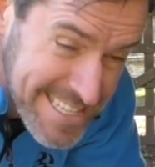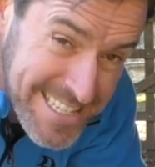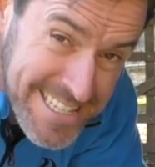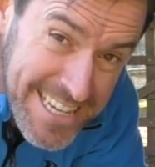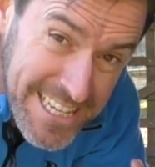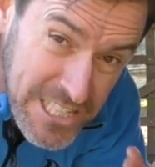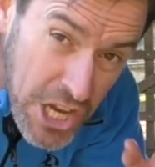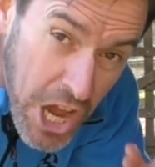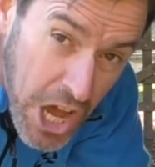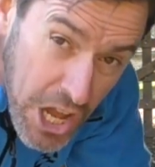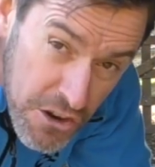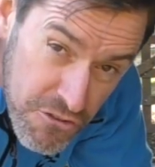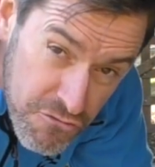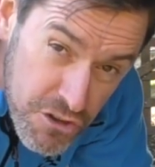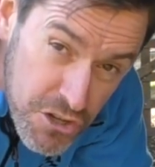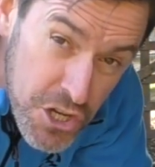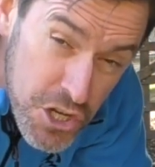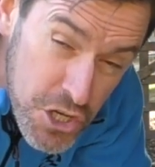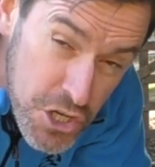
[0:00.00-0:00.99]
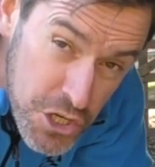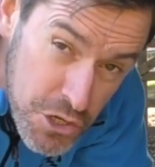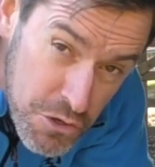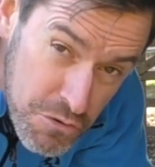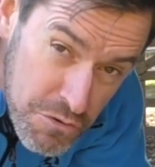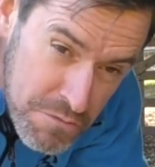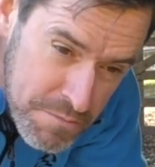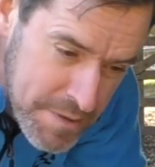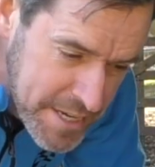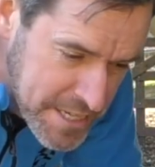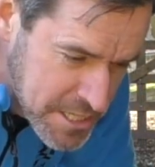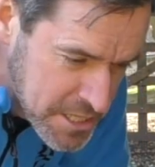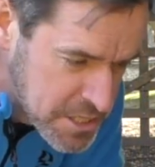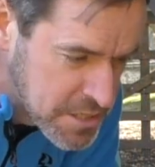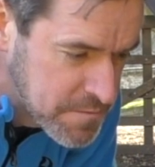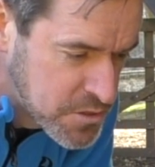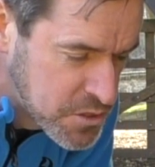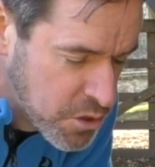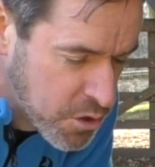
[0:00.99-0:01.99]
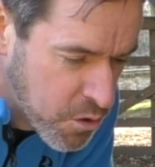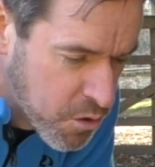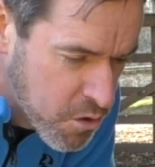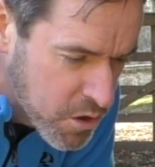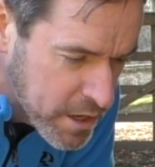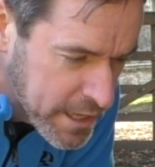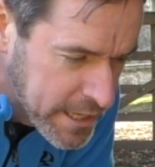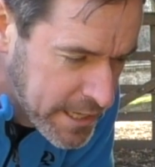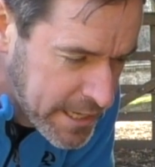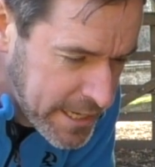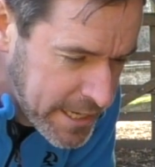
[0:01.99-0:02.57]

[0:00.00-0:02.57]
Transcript: 600 newton meters of torque,